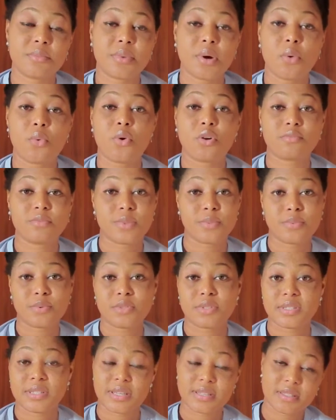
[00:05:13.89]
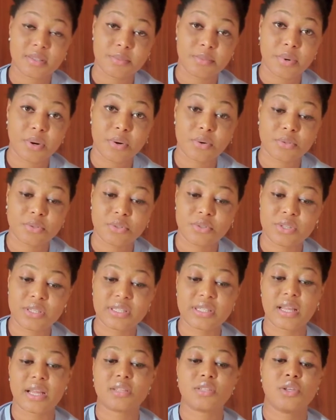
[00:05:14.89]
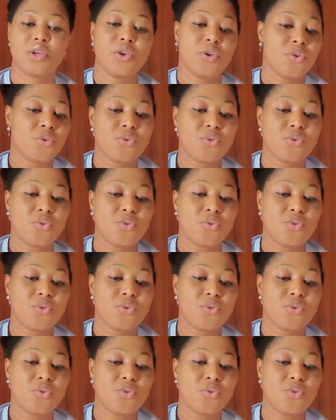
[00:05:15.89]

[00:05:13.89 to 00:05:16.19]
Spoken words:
about what people say about you is that